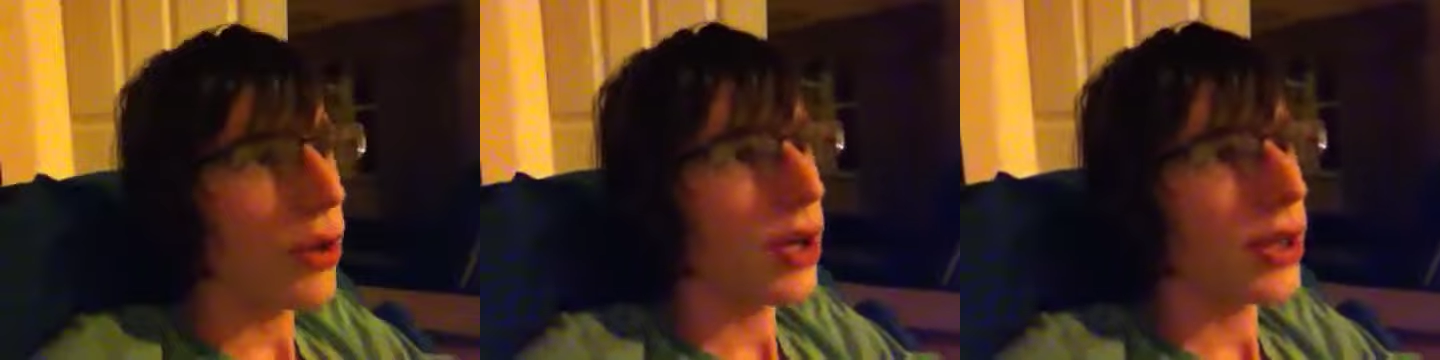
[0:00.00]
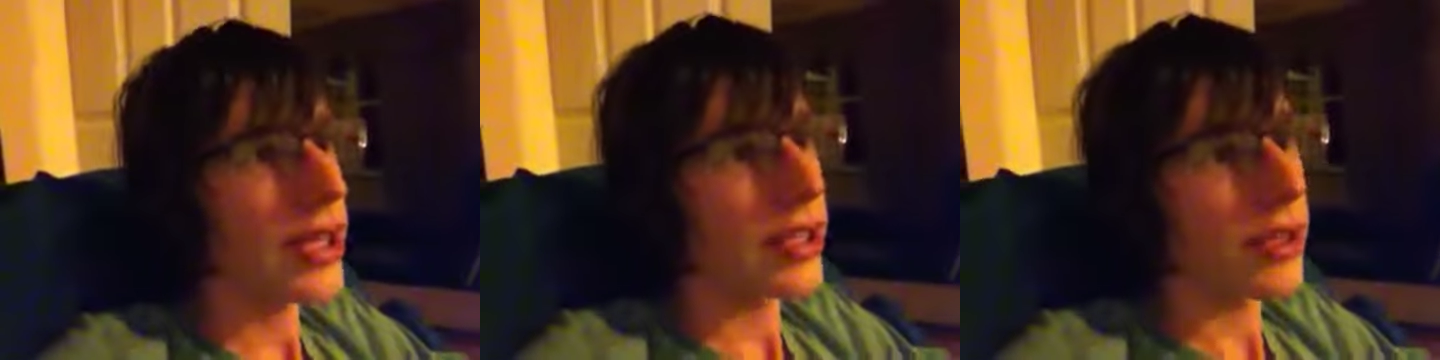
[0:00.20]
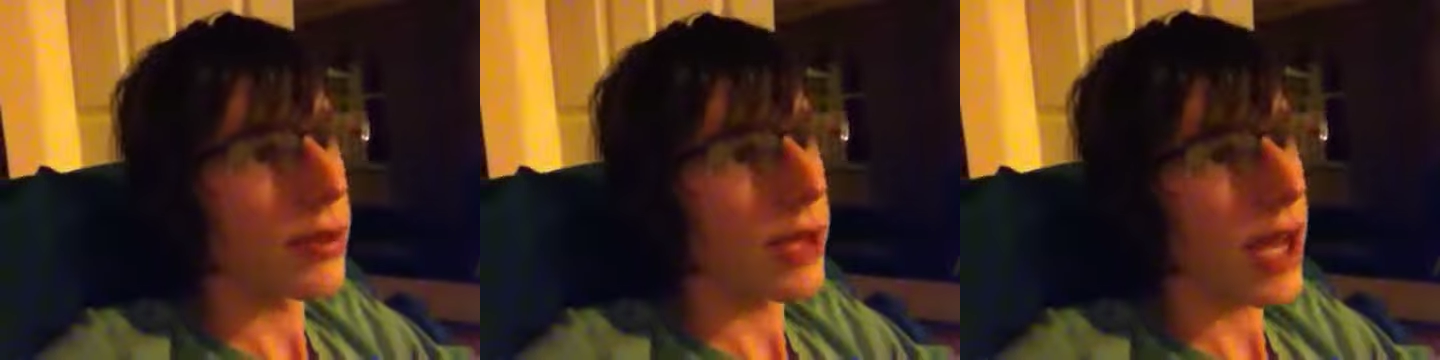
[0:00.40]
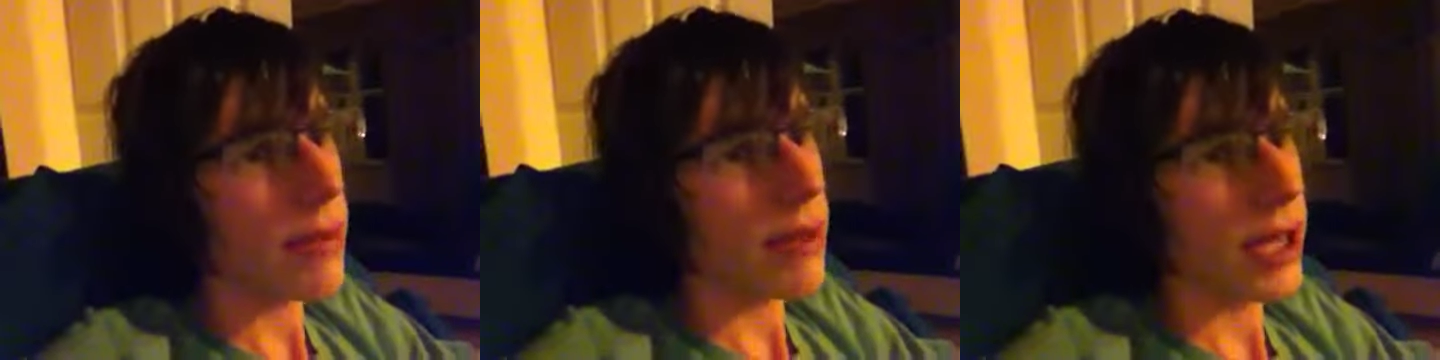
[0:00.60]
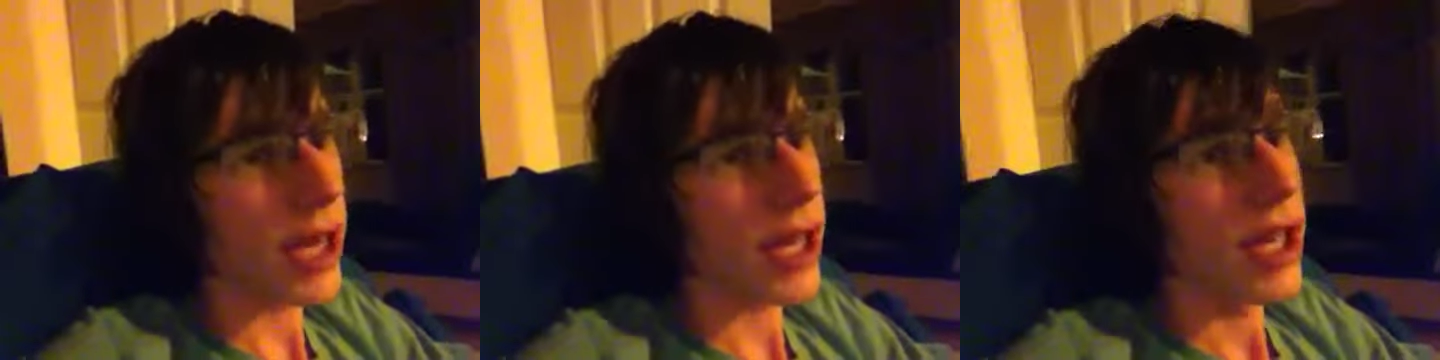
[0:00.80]
uh, let's see what
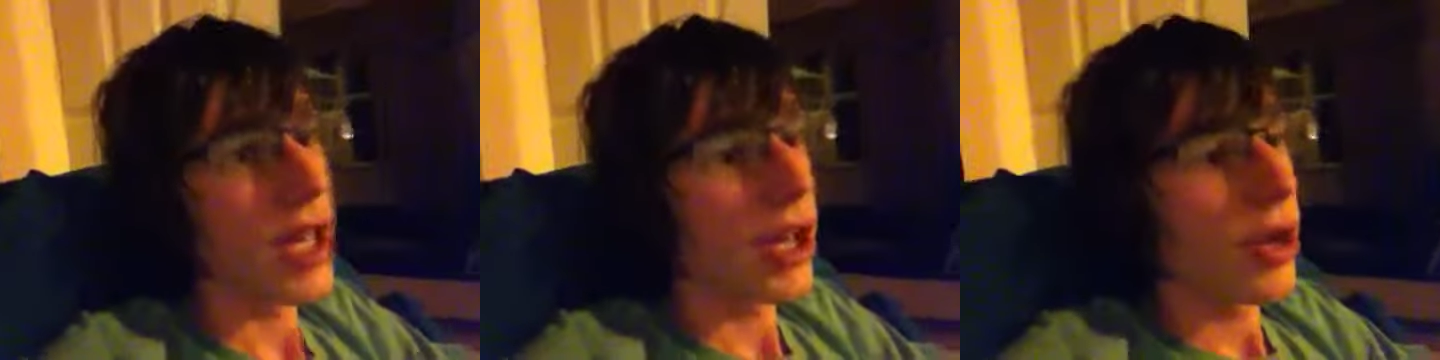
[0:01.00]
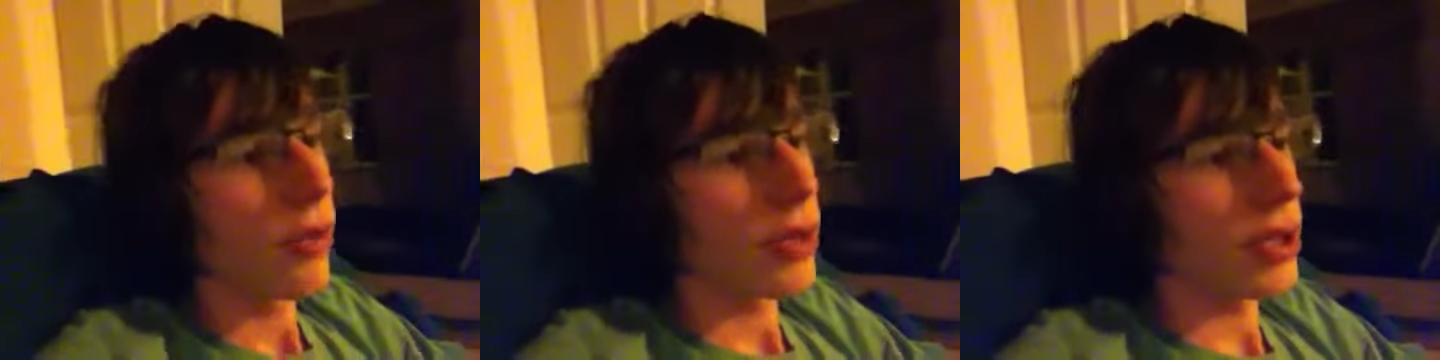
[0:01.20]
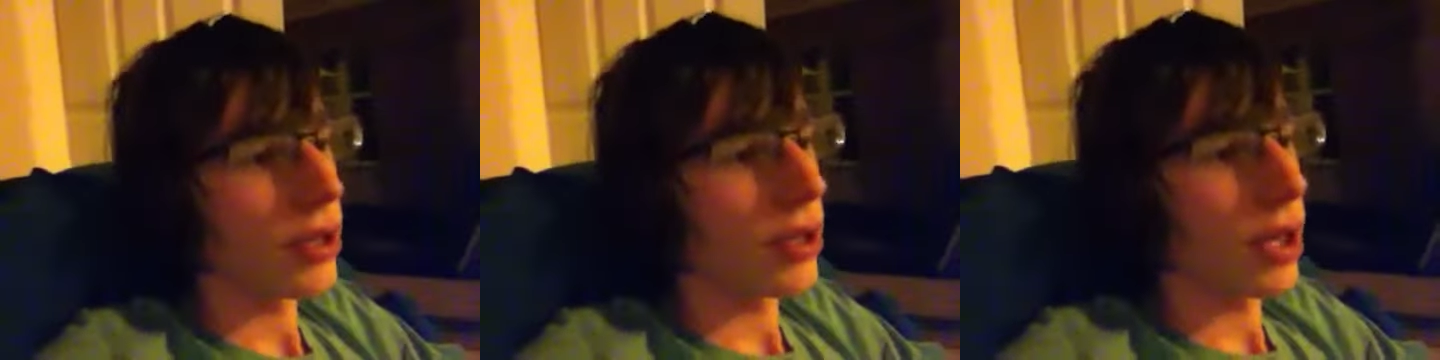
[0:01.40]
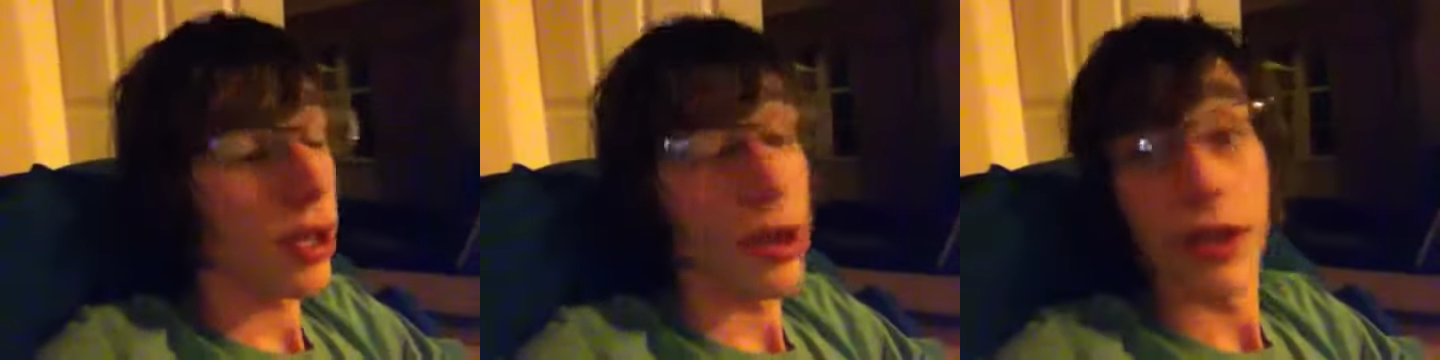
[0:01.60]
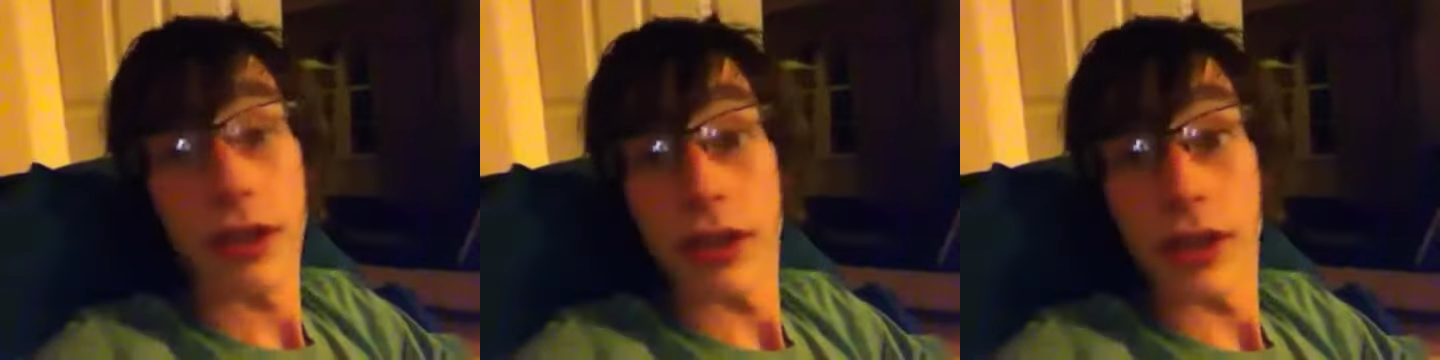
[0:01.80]
happened today. Well,
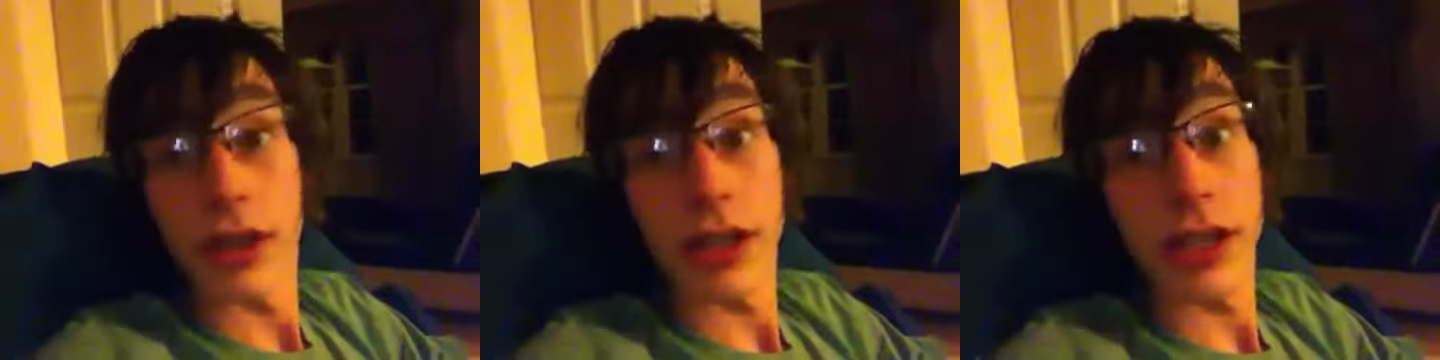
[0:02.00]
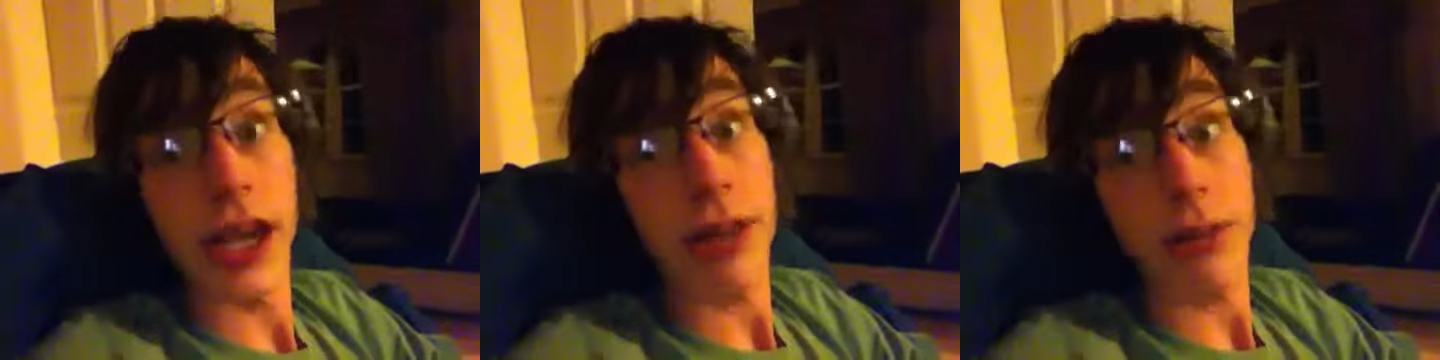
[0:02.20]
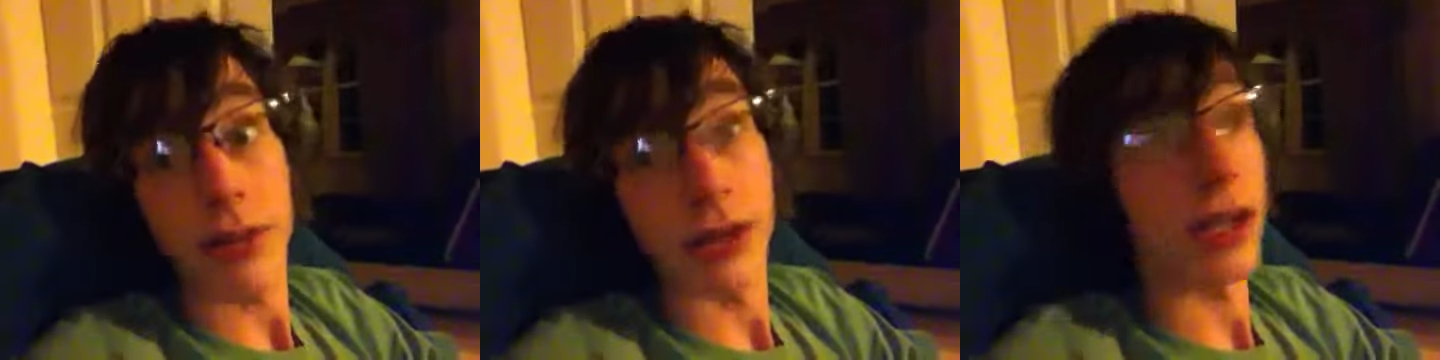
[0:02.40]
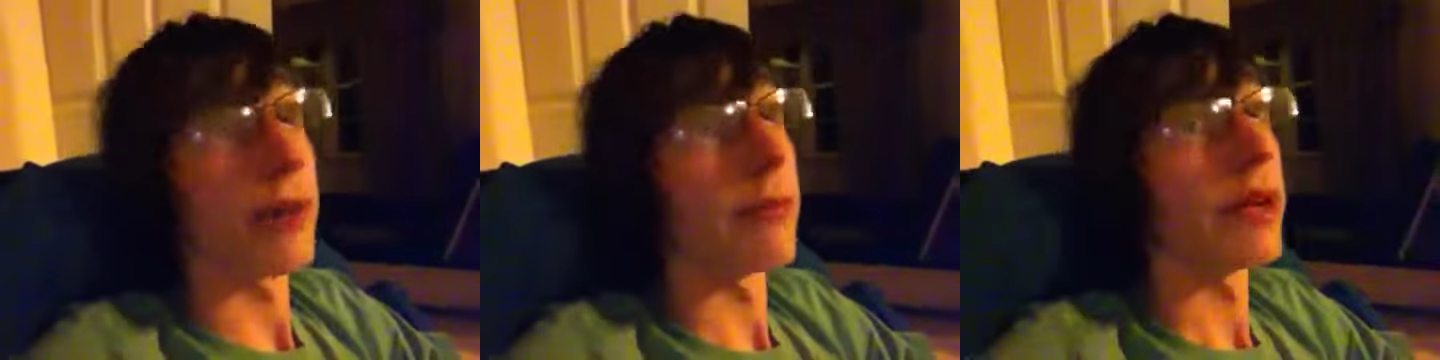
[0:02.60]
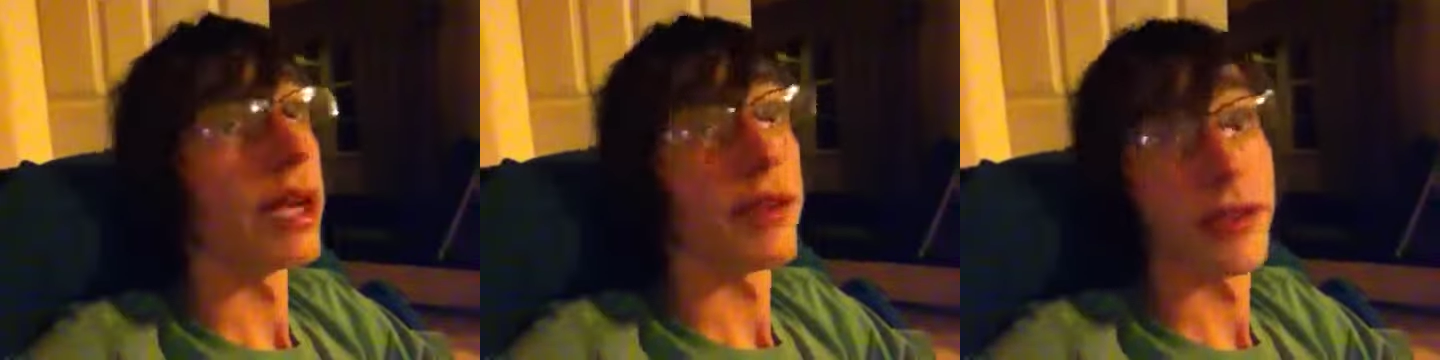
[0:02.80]
today was an
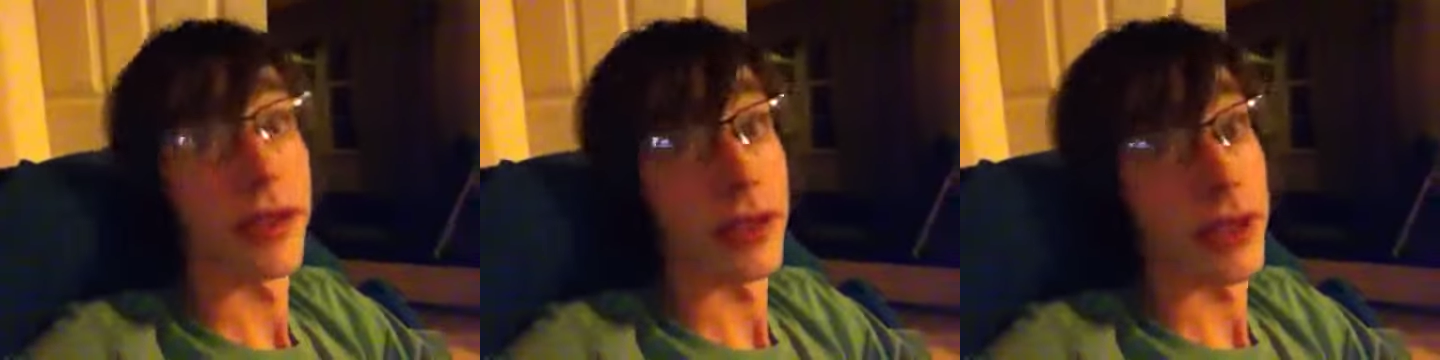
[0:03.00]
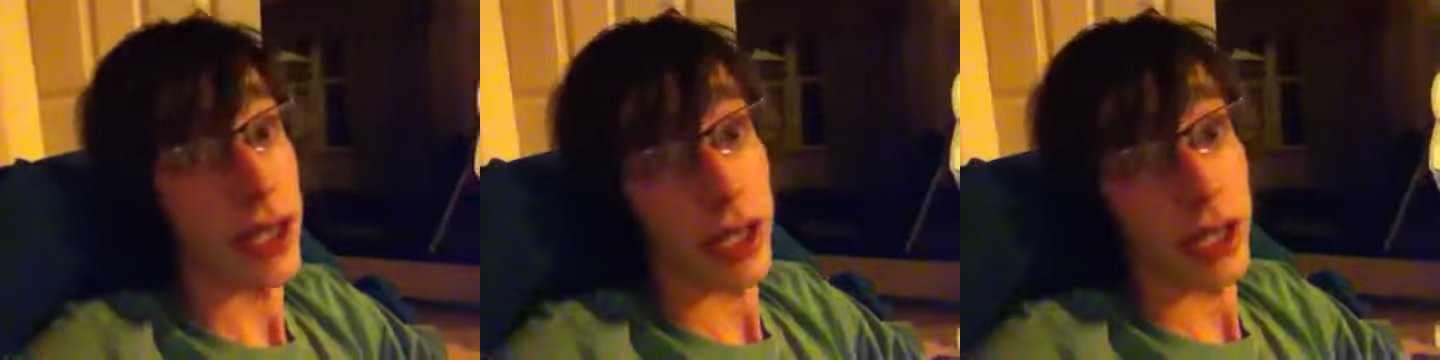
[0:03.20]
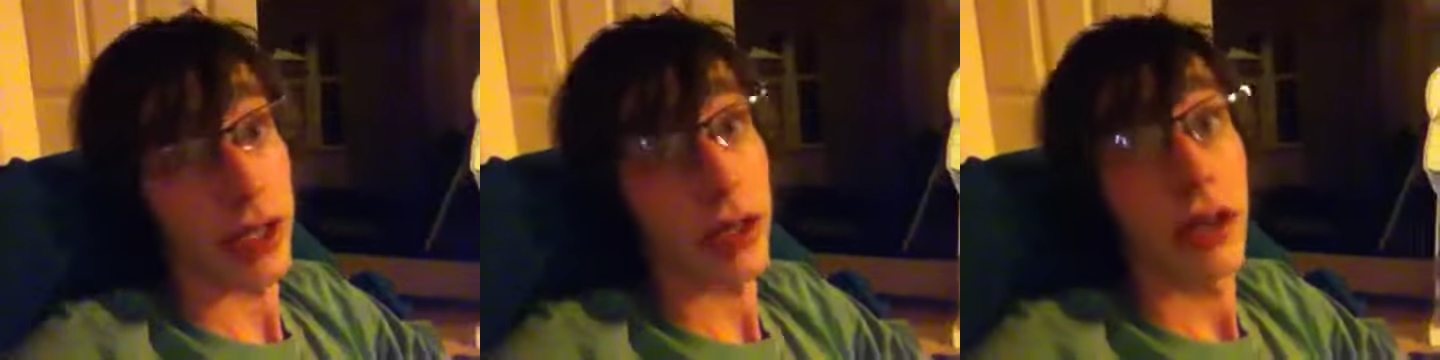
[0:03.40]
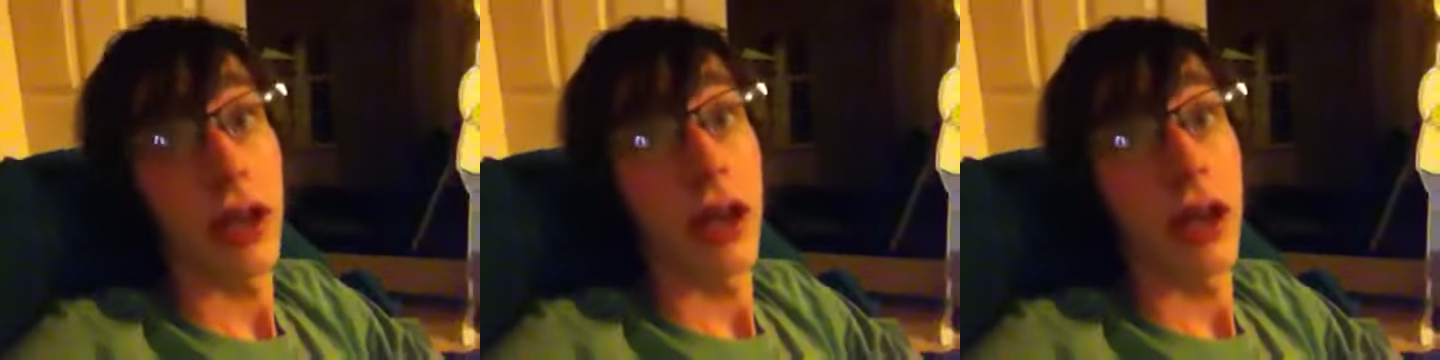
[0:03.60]
amazing day.